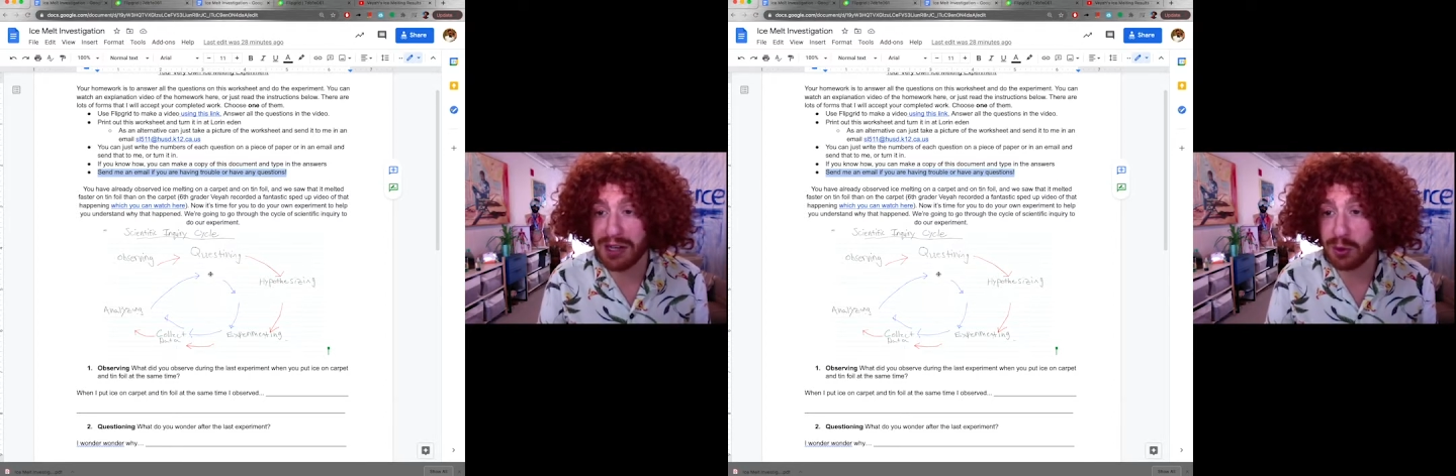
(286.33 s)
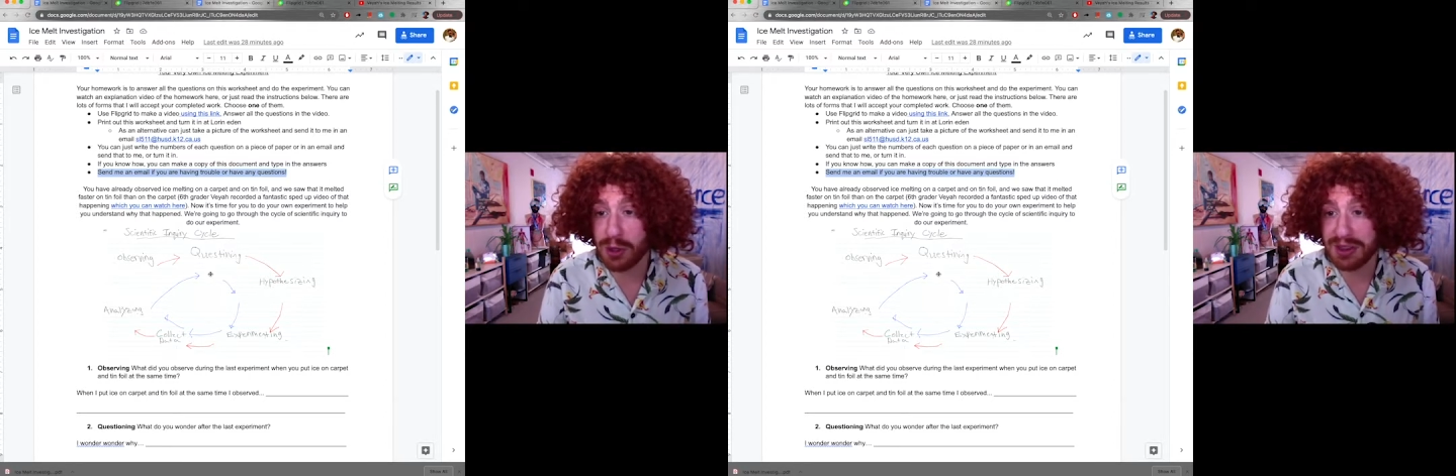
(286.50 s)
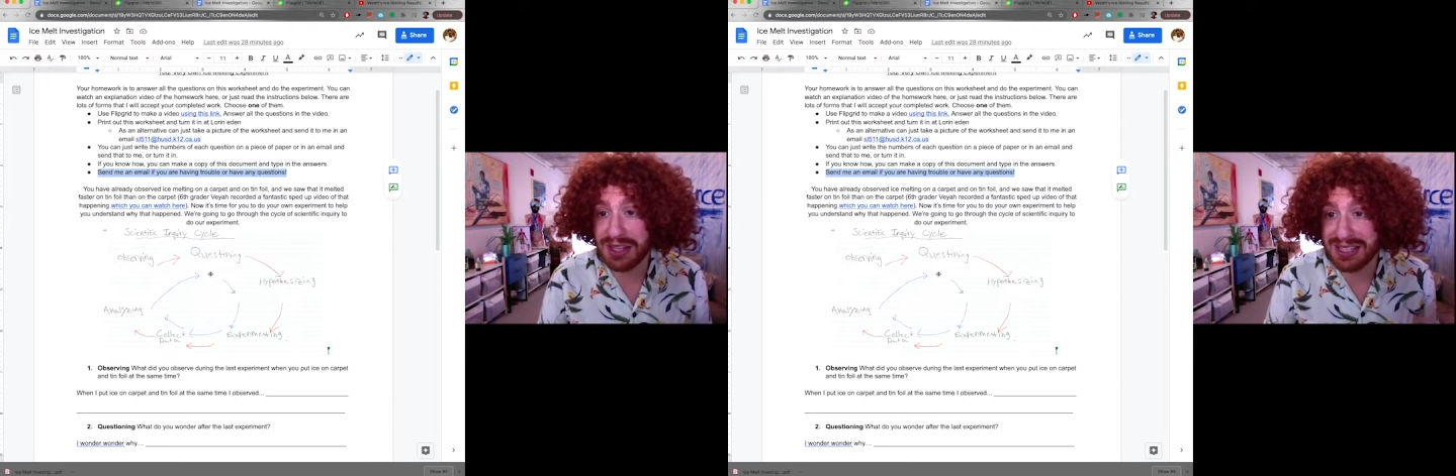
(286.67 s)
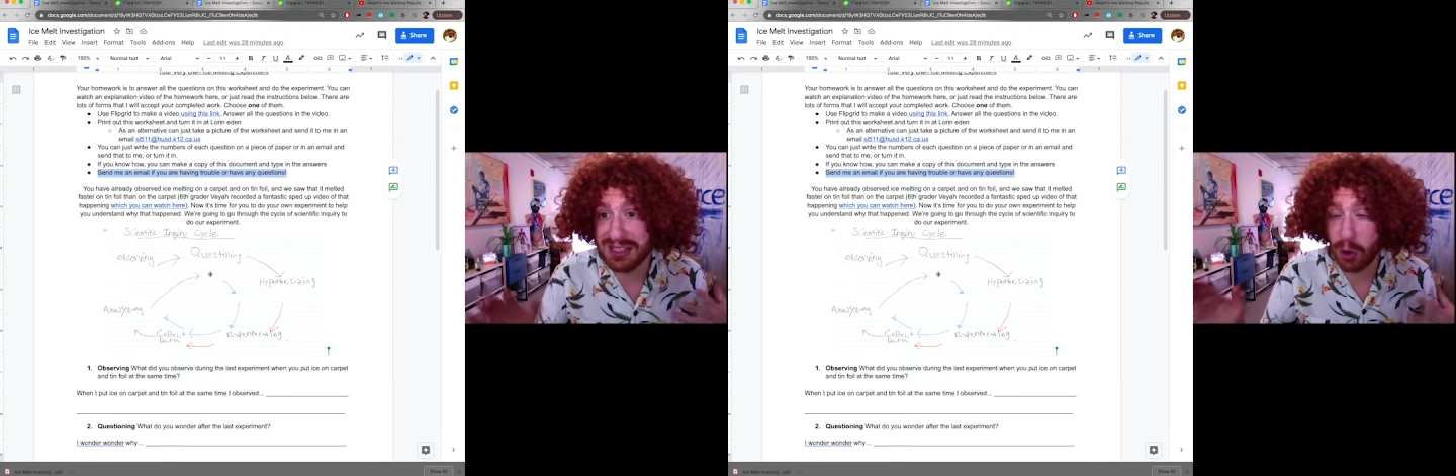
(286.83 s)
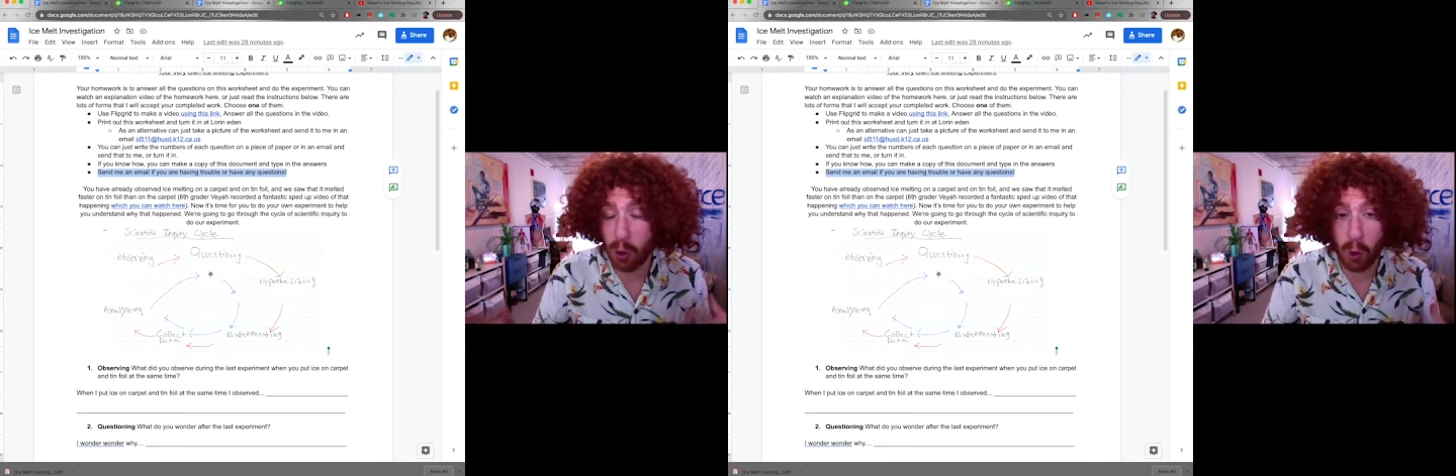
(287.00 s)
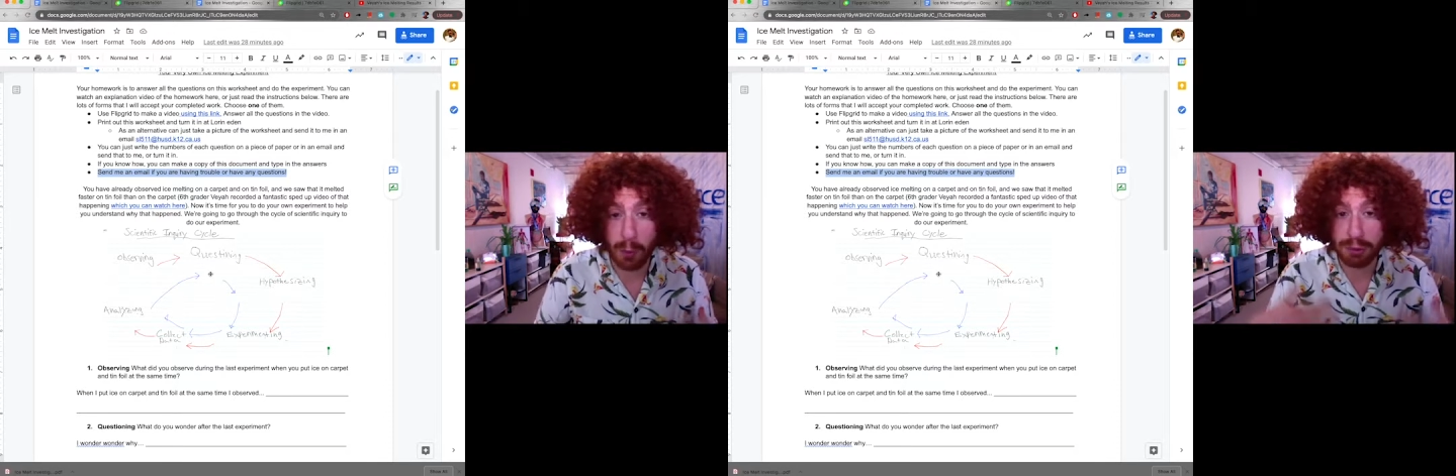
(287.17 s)
this
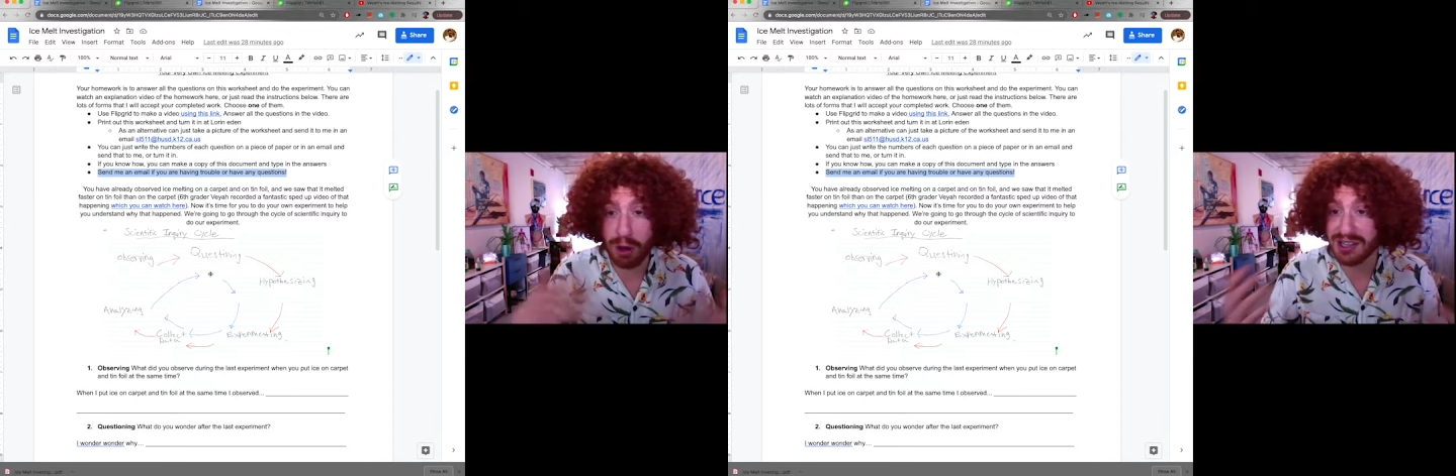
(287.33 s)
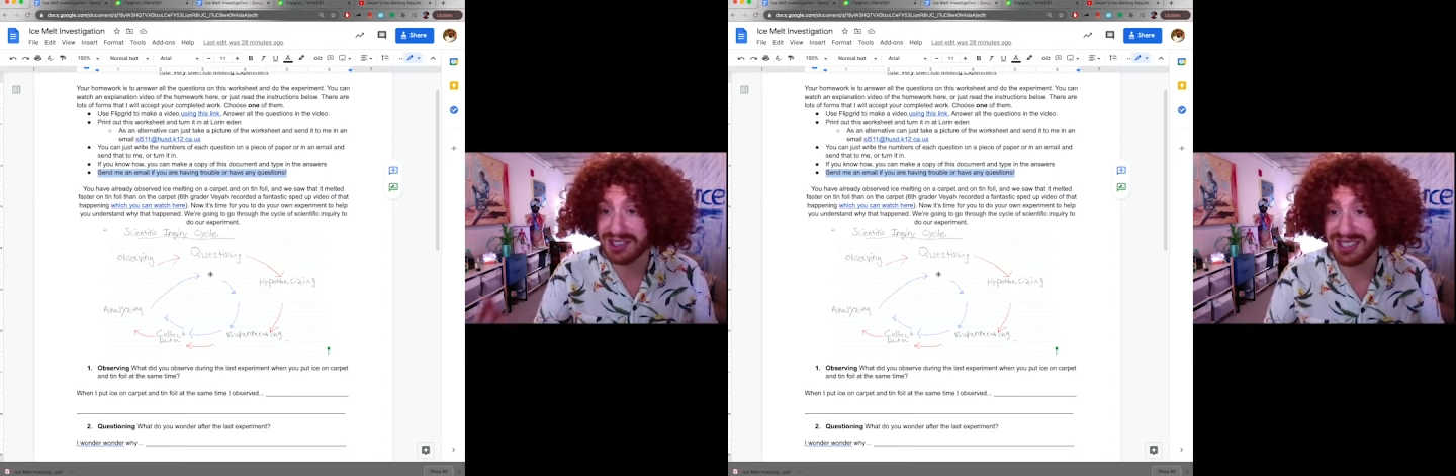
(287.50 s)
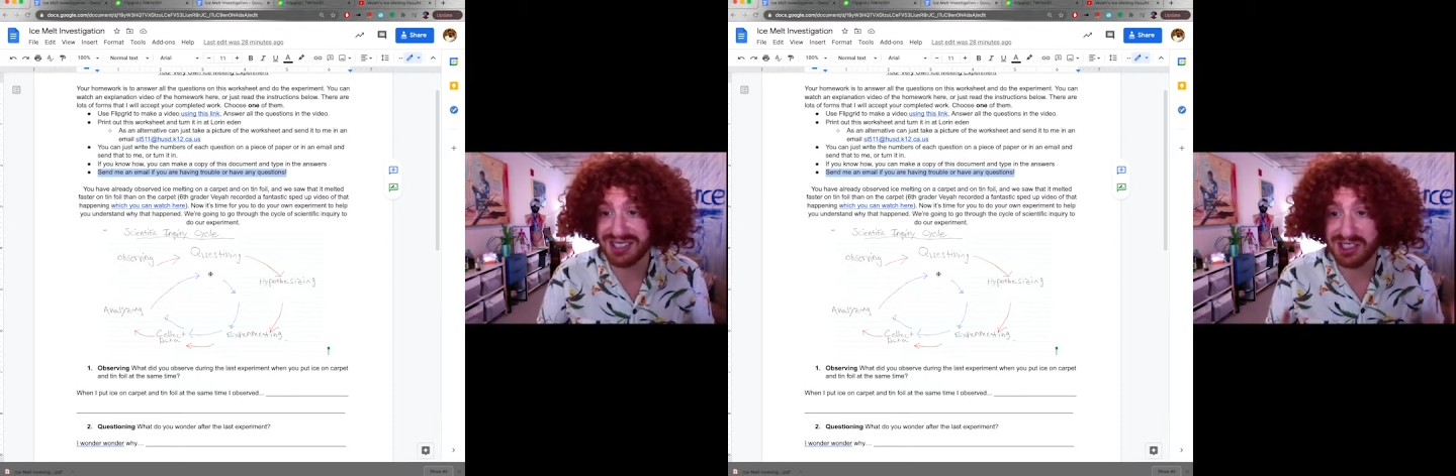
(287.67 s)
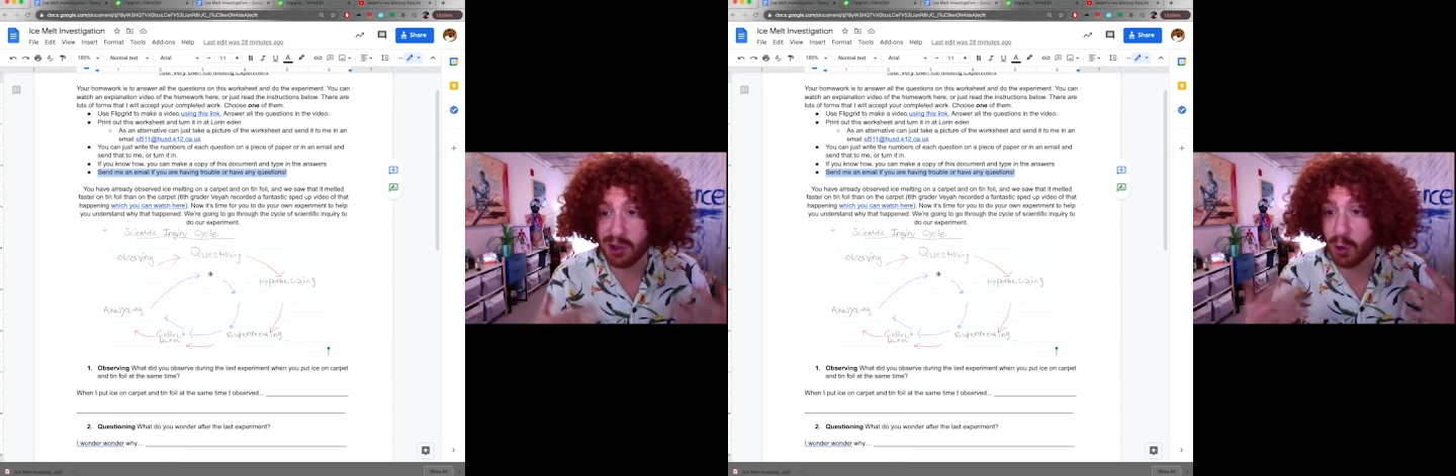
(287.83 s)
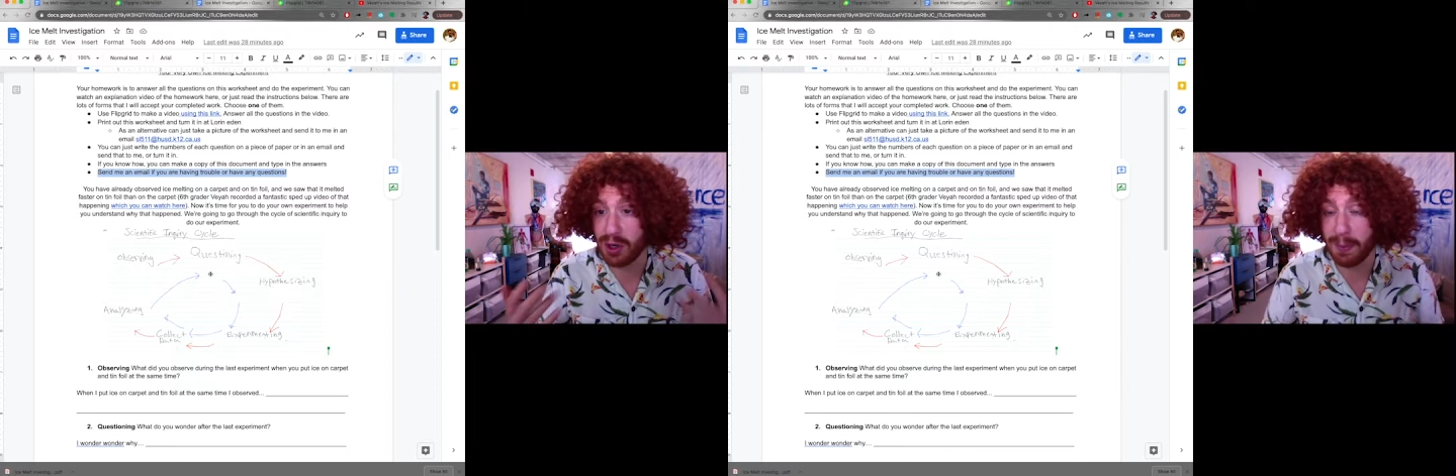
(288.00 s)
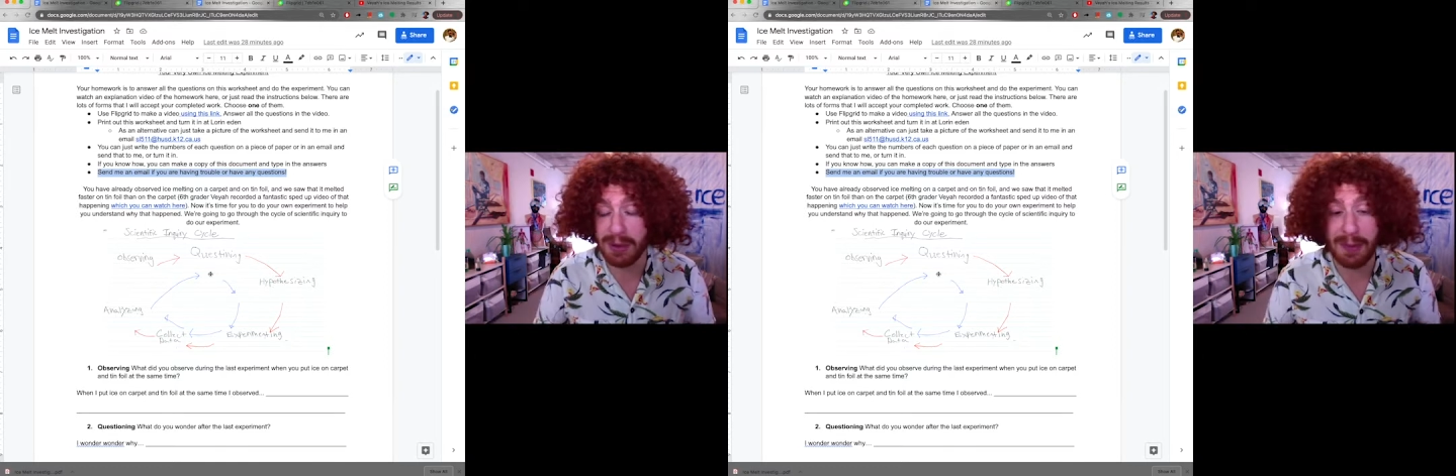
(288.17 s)
whole process is going to
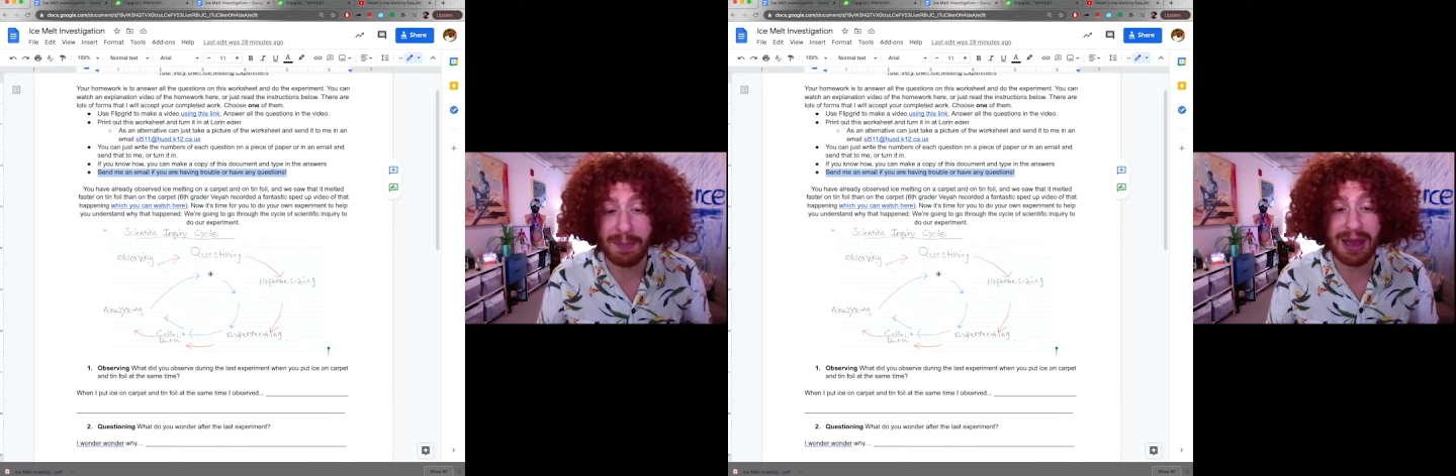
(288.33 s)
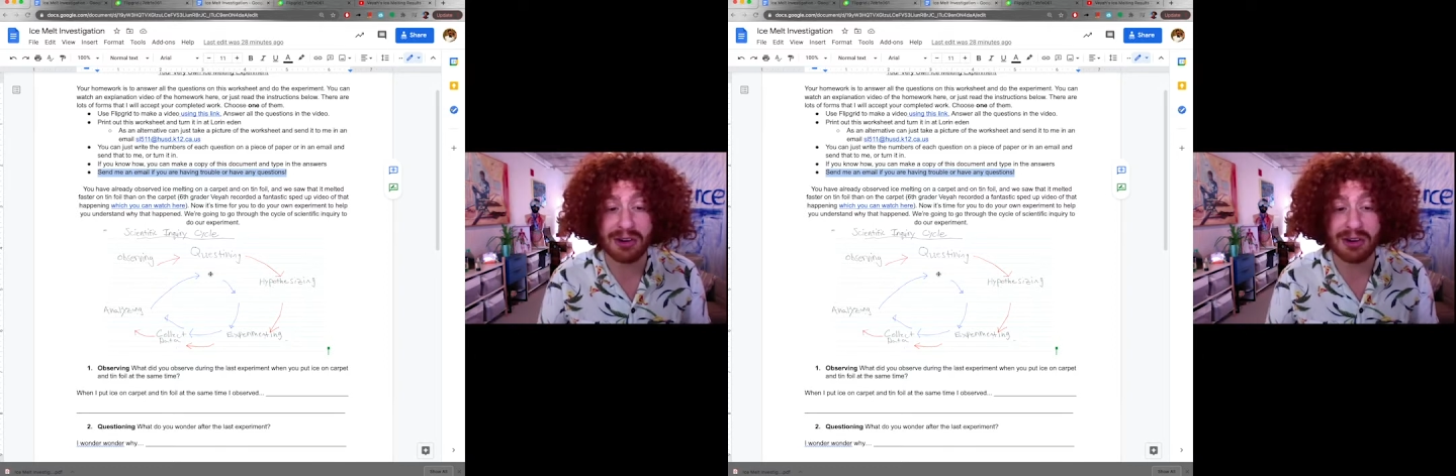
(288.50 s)
be about,